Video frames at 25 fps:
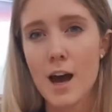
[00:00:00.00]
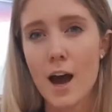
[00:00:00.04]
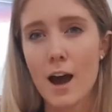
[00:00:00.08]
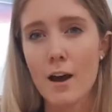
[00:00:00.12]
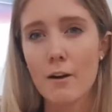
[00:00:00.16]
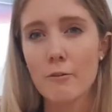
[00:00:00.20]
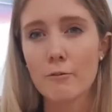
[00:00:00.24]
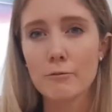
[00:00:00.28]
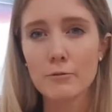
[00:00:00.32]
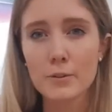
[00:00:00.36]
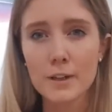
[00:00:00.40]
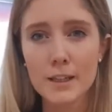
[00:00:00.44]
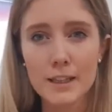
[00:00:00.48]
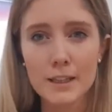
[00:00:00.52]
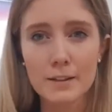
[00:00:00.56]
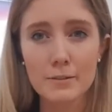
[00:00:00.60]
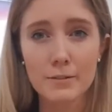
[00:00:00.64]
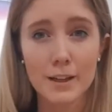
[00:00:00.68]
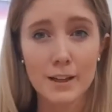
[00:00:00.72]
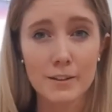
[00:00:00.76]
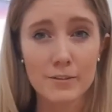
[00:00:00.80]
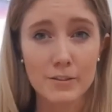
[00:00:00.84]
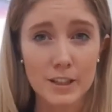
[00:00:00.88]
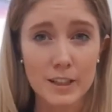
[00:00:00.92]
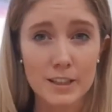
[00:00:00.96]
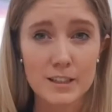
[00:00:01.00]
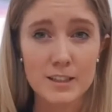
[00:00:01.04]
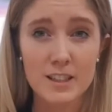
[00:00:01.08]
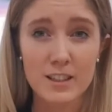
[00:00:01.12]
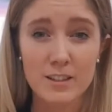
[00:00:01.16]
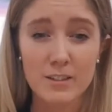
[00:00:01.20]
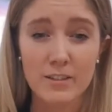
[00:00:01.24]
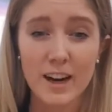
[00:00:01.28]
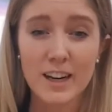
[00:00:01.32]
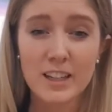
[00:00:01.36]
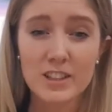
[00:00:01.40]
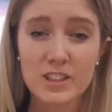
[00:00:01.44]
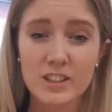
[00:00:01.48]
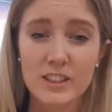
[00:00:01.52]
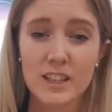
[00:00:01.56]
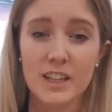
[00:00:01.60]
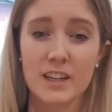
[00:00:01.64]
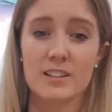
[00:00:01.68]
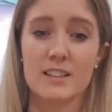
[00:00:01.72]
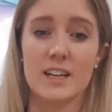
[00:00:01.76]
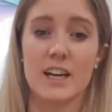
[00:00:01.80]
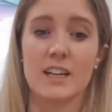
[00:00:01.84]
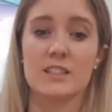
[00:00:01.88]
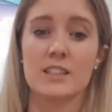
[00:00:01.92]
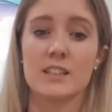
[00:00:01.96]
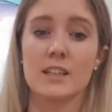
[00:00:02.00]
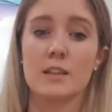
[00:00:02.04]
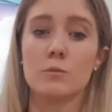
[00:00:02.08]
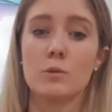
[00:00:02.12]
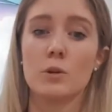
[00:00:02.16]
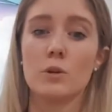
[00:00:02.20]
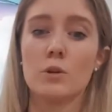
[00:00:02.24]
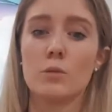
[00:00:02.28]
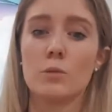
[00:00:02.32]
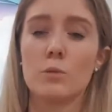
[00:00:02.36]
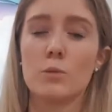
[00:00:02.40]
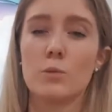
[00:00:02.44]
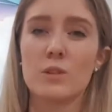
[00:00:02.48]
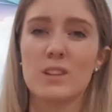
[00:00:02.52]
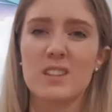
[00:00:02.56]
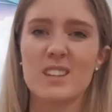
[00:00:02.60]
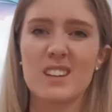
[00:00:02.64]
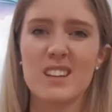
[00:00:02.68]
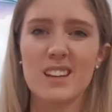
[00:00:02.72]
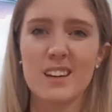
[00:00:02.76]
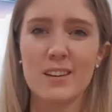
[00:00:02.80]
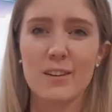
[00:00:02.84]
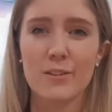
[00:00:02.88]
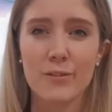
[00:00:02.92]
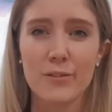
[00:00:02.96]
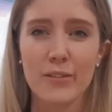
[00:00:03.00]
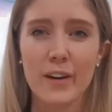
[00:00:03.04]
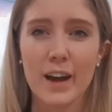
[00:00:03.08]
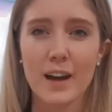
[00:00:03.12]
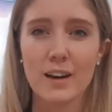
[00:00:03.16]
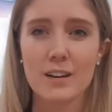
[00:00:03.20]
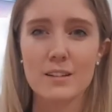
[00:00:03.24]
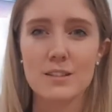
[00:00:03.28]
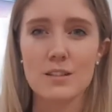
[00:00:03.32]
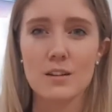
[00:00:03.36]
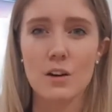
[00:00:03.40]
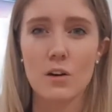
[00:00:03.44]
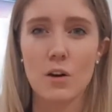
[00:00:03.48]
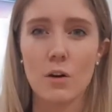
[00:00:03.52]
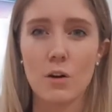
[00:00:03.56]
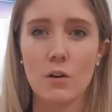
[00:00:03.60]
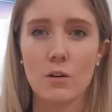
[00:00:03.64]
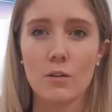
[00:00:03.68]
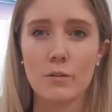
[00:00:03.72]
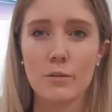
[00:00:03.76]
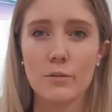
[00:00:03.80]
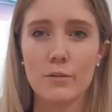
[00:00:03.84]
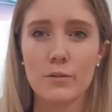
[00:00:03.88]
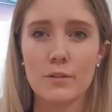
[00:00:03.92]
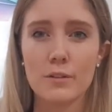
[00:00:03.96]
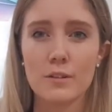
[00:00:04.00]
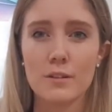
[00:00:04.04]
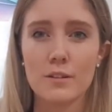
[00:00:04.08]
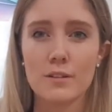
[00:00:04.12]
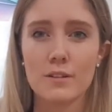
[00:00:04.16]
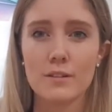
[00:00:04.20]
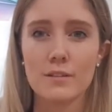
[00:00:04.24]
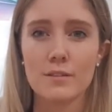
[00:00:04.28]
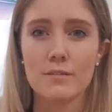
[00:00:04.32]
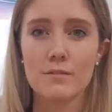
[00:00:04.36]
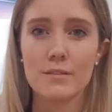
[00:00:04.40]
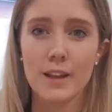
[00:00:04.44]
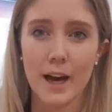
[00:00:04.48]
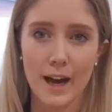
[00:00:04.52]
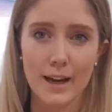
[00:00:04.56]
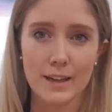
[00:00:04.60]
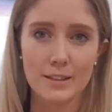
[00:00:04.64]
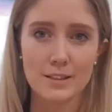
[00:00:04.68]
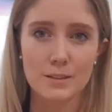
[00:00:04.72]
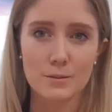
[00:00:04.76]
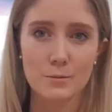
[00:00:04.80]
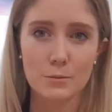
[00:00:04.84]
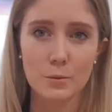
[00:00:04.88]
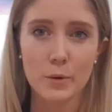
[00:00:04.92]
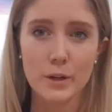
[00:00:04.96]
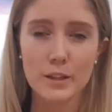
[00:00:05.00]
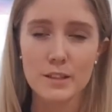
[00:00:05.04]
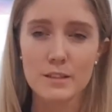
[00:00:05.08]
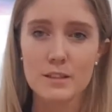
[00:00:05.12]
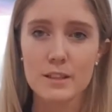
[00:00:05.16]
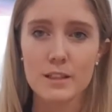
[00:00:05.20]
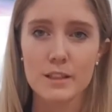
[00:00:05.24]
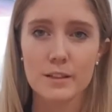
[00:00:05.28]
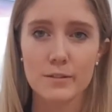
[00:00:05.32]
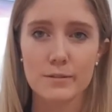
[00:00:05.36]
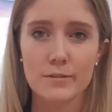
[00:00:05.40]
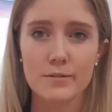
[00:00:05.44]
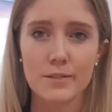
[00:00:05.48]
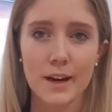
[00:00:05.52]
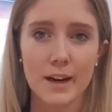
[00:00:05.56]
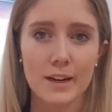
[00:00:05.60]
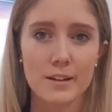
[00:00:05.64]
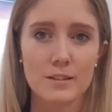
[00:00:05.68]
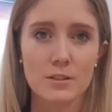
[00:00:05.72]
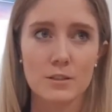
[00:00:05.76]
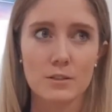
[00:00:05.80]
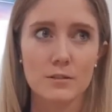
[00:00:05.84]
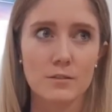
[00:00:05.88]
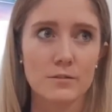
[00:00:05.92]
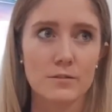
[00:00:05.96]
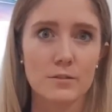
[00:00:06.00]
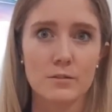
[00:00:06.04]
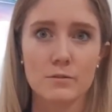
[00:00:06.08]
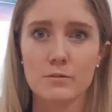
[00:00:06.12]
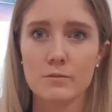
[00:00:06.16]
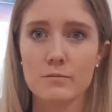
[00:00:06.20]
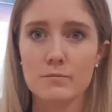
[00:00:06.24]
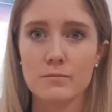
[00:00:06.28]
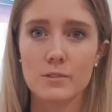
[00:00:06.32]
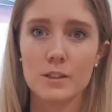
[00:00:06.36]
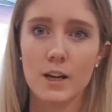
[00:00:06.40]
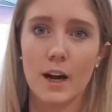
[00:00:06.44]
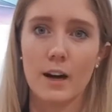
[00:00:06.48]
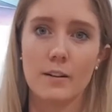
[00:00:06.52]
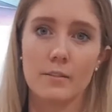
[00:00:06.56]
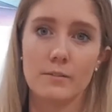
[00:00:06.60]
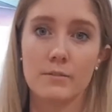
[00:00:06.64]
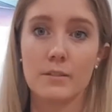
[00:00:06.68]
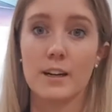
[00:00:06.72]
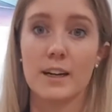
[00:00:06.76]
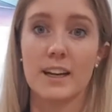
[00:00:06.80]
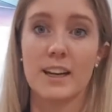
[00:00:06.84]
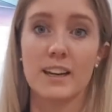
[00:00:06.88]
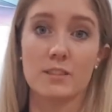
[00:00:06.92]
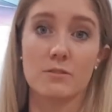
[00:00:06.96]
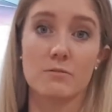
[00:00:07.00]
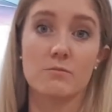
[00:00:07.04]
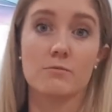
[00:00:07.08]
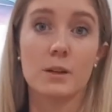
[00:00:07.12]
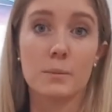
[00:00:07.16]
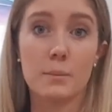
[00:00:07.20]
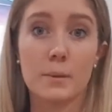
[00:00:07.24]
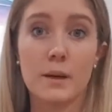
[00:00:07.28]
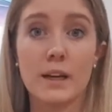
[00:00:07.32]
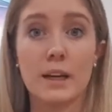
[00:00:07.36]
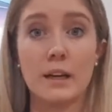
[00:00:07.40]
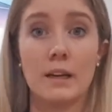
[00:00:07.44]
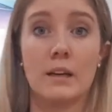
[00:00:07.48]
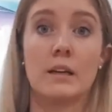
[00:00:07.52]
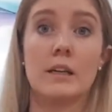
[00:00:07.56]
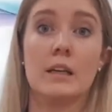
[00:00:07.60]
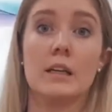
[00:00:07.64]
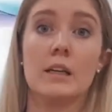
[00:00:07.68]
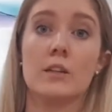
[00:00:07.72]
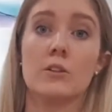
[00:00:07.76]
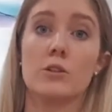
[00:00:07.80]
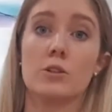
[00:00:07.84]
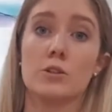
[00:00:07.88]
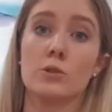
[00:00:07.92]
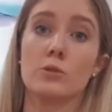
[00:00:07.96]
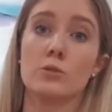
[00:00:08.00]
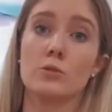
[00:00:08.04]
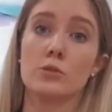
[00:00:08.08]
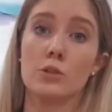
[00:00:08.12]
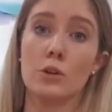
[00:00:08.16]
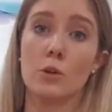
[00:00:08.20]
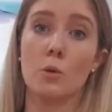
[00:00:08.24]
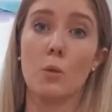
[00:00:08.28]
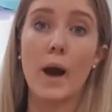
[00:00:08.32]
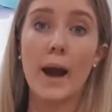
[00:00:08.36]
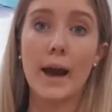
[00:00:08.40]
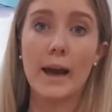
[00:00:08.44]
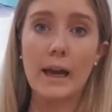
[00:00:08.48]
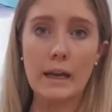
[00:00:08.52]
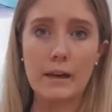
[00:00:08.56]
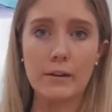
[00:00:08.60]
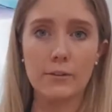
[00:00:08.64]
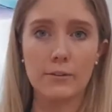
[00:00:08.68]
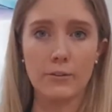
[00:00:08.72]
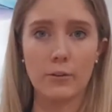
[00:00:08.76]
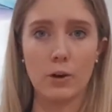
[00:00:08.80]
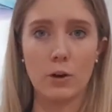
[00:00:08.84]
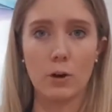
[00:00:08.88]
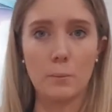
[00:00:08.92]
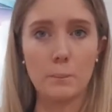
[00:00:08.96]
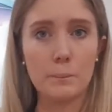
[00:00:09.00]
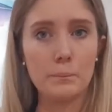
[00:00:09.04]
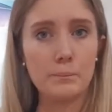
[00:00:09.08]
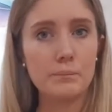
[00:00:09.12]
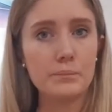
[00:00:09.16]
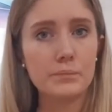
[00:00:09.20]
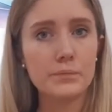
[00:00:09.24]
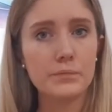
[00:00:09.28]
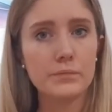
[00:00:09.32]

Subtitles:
a really relevant consideration there is actually, well, what's the effect of that? What is the effect of kind of, I guess, ripping the children away from